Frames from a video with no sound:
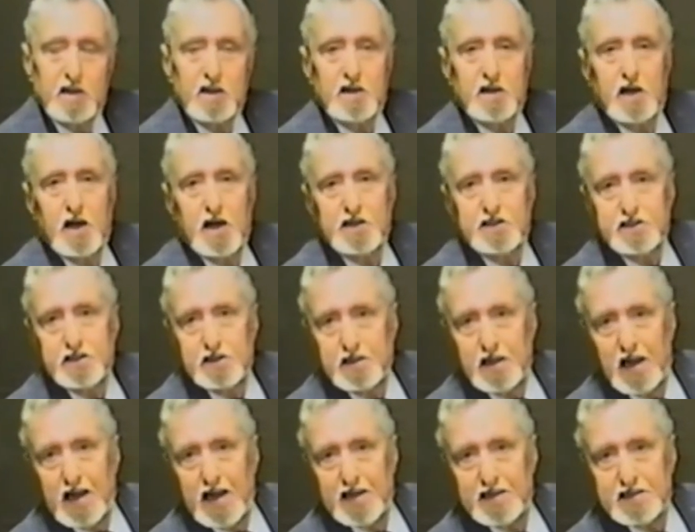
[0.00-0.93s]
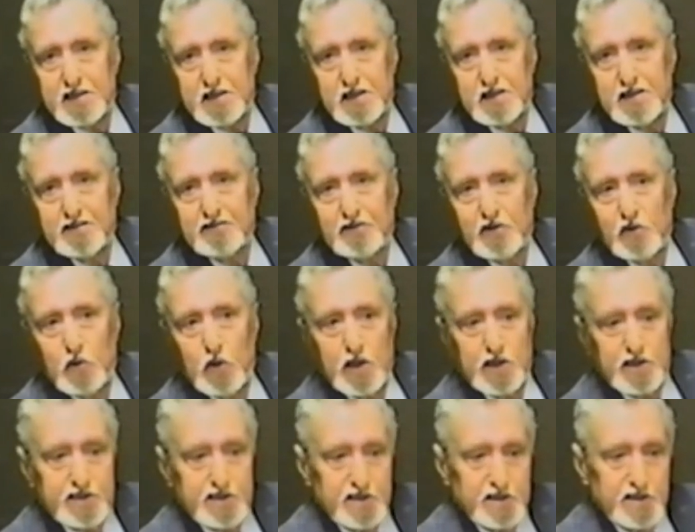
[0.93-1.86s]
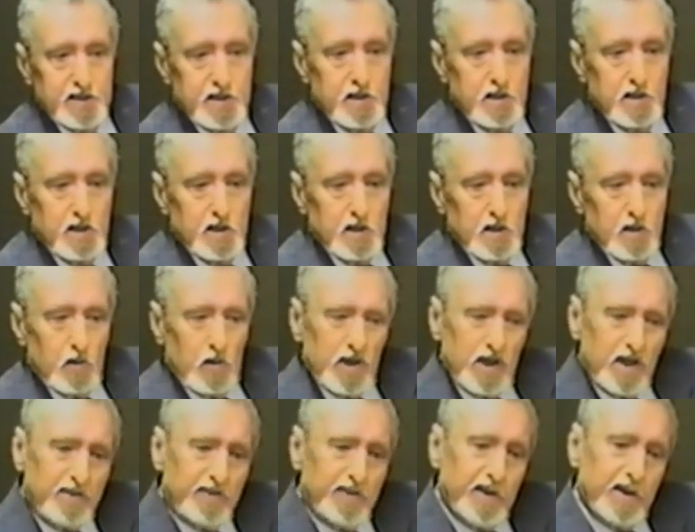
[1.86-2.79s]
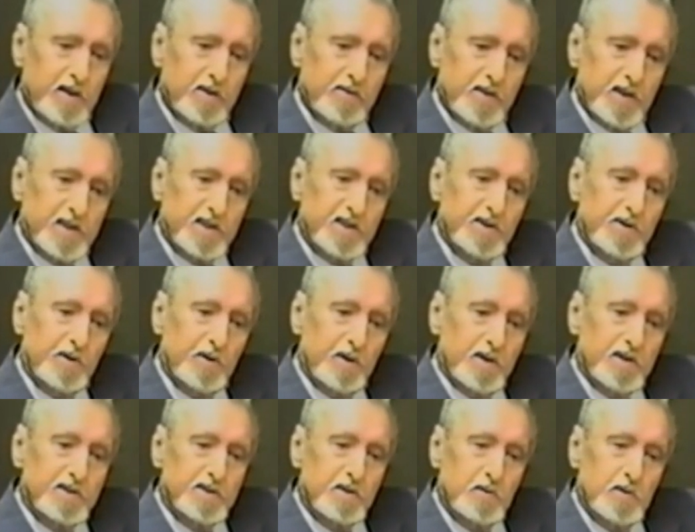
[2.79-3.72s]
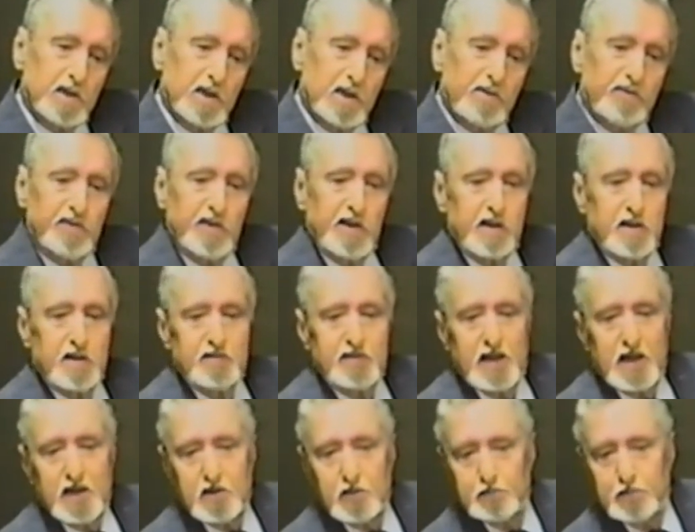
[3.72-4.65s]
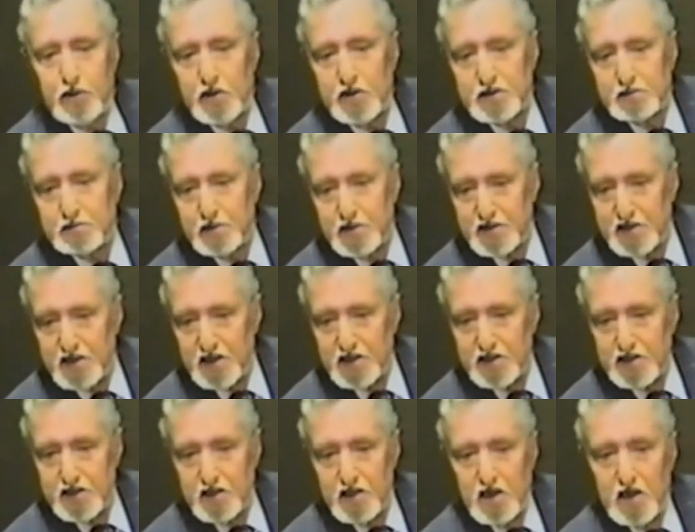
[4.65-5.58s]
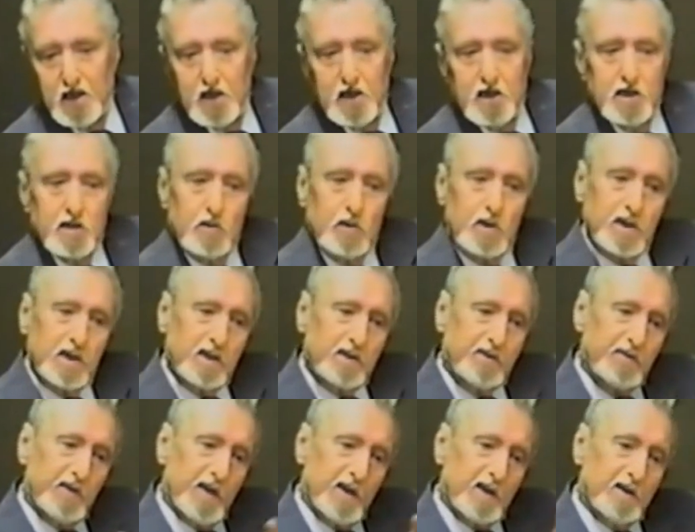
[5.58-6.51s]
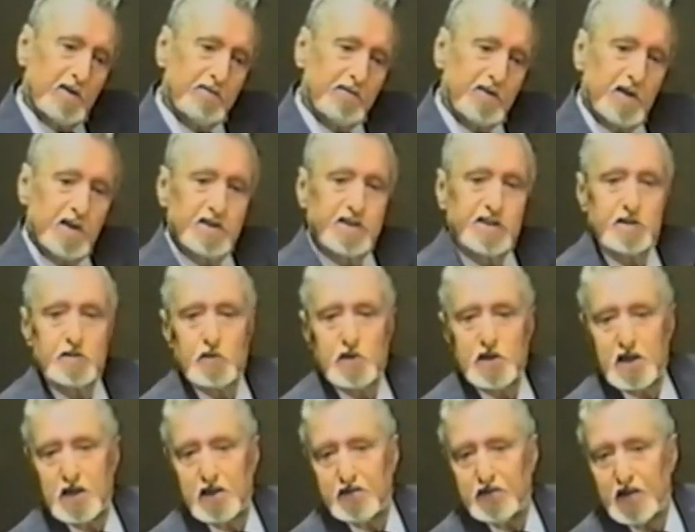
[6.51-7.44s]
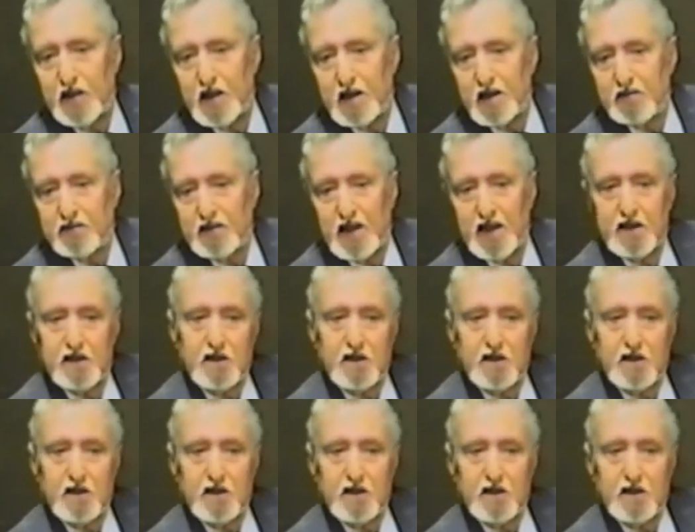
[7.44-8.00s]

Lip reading: constant asking of questions. What do you think of this horse? Or what do you think of that post position? Or what do you think of this? Or what do you think of that?